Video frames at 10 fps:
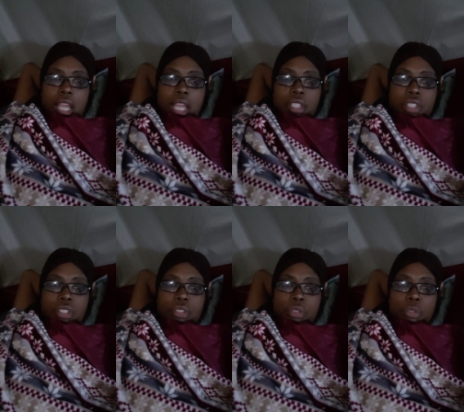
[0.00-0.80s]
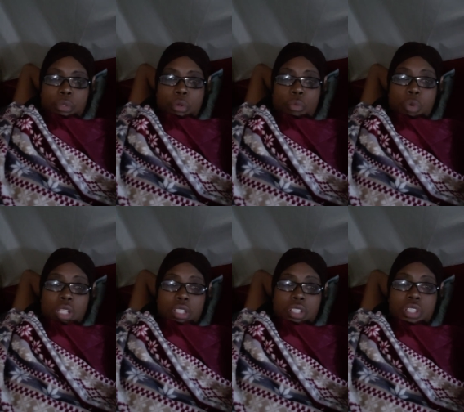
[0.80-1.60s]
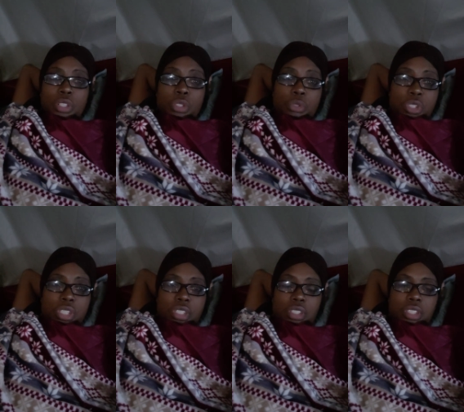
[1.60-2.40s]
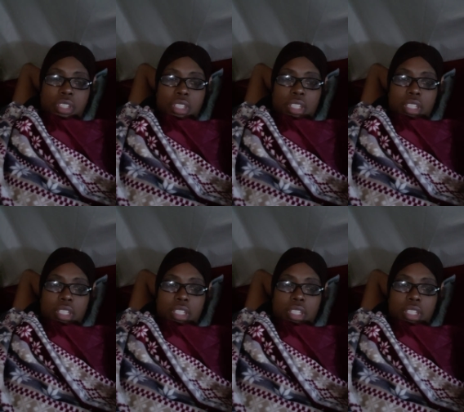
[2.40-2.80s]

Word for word: as to what solutions